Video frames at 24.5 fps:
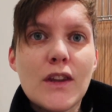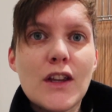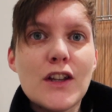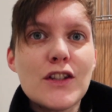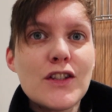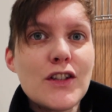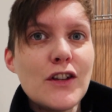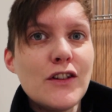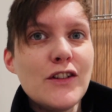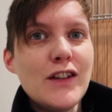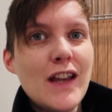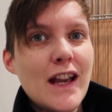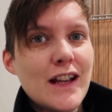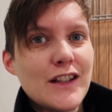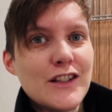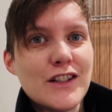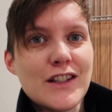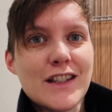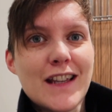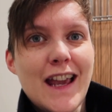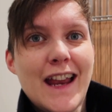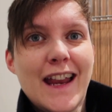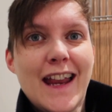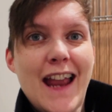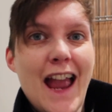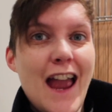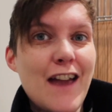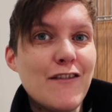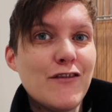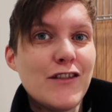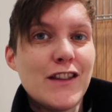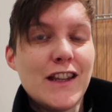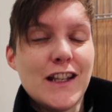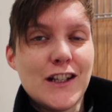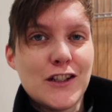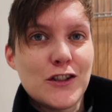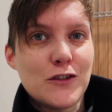So just getting
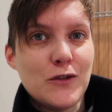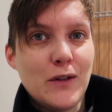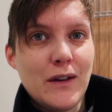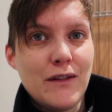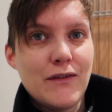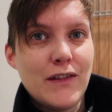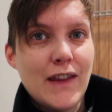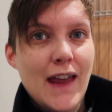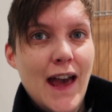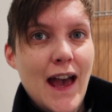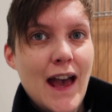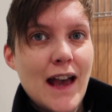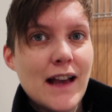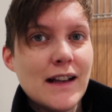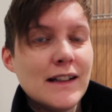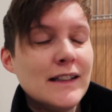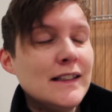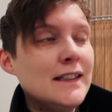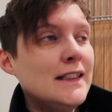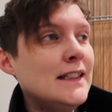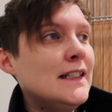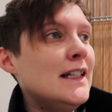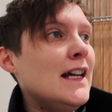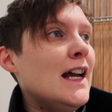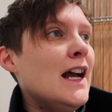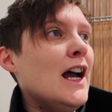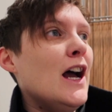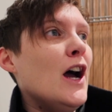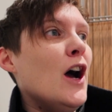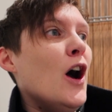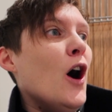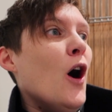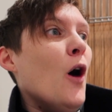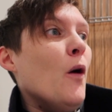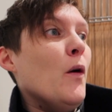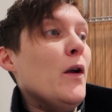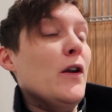everything sorted for that.
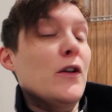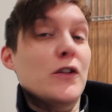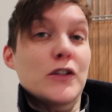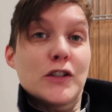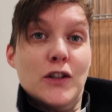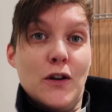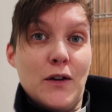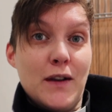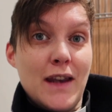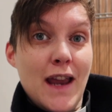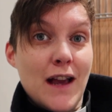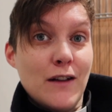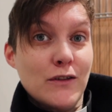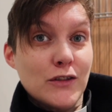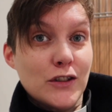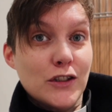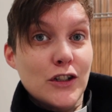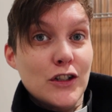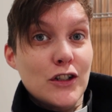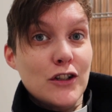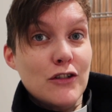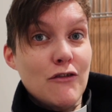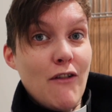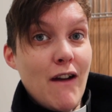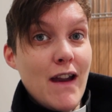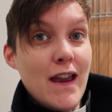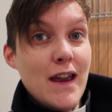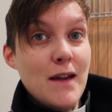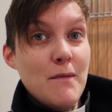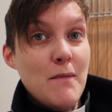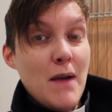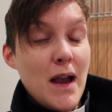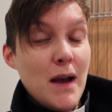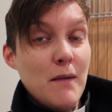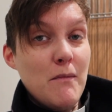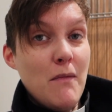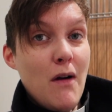We also announced that Graham
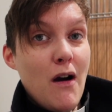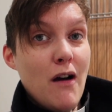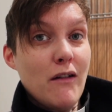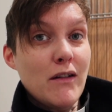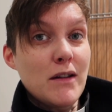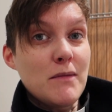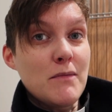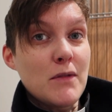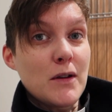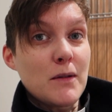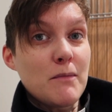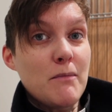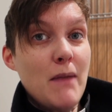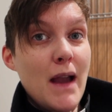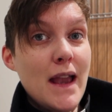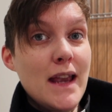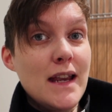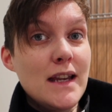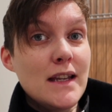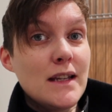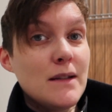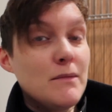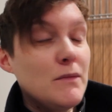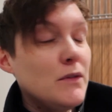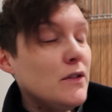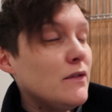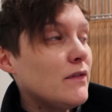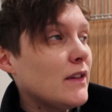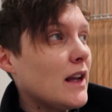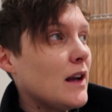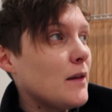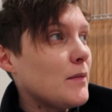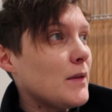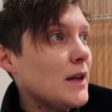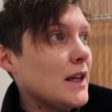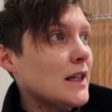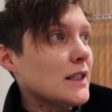and Mari McBain are moving
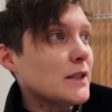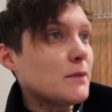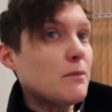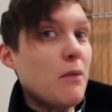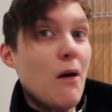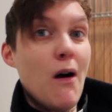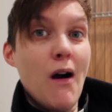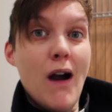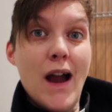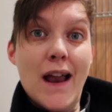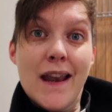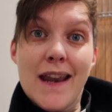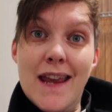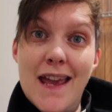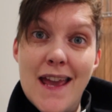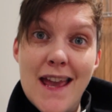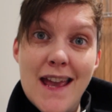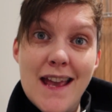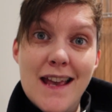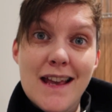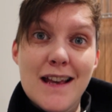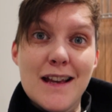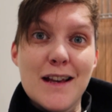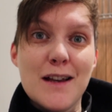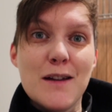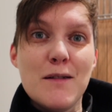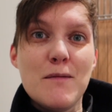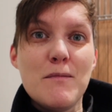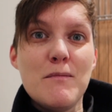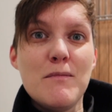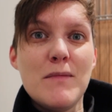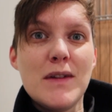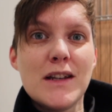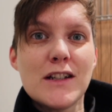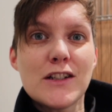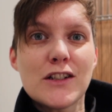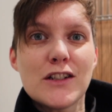up as pioneer
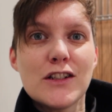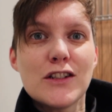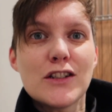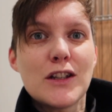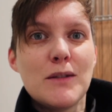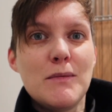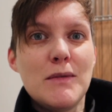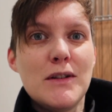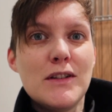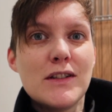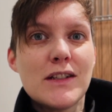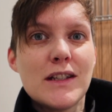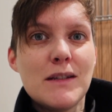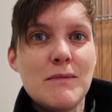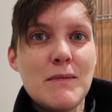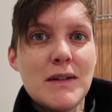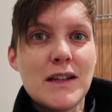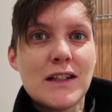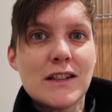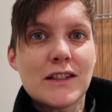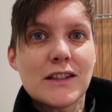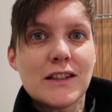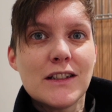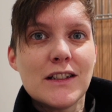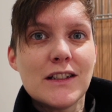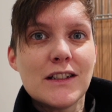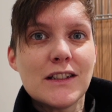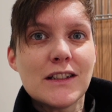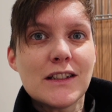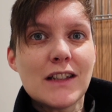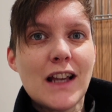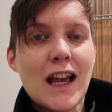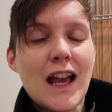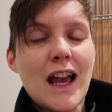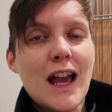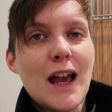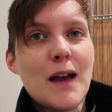ministers, community ministers,
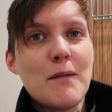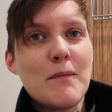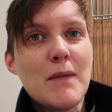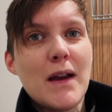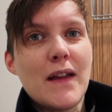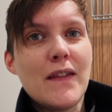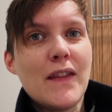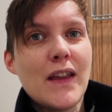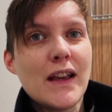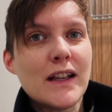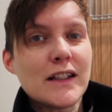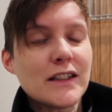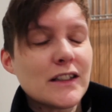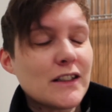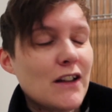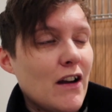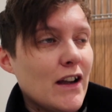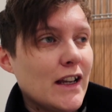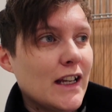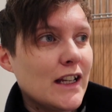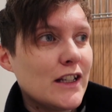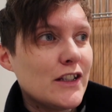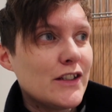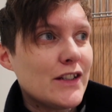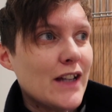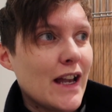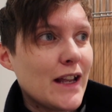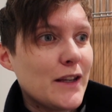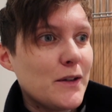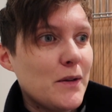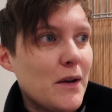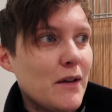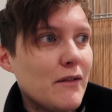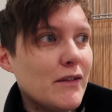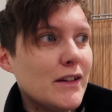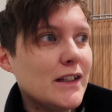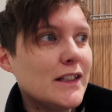and they're starting in
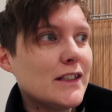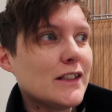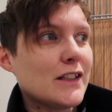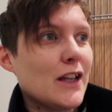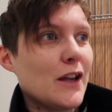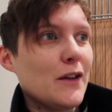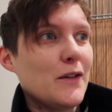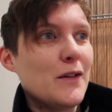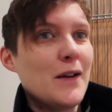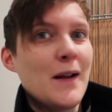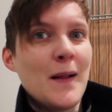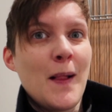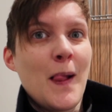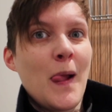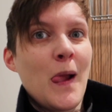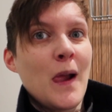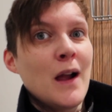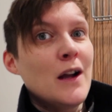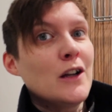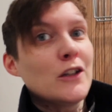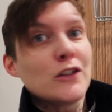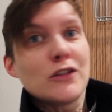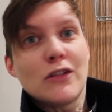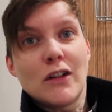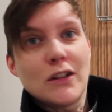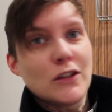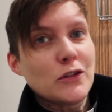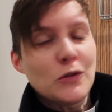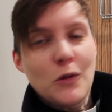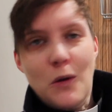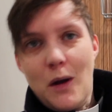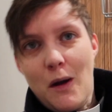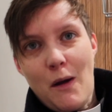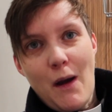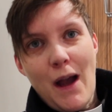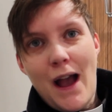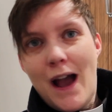January. So trying to
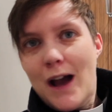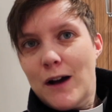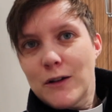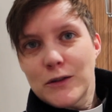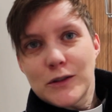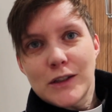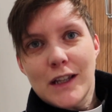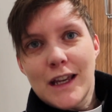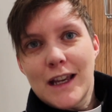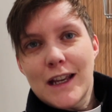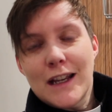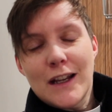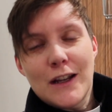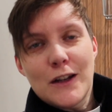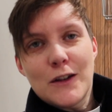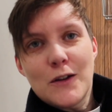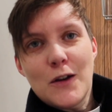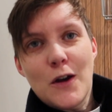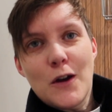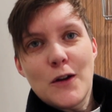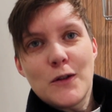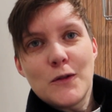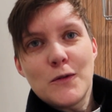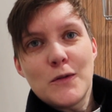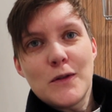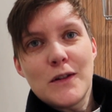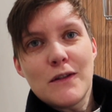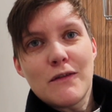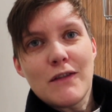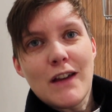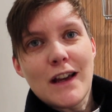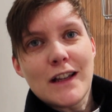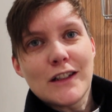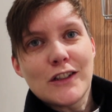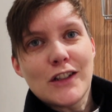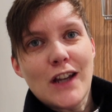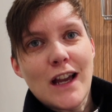sort out housing and all of
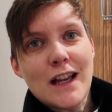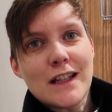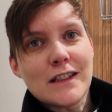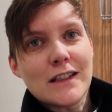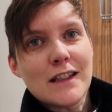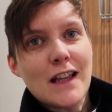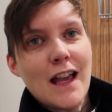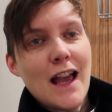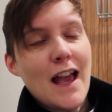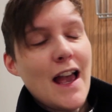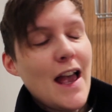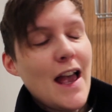that jazz.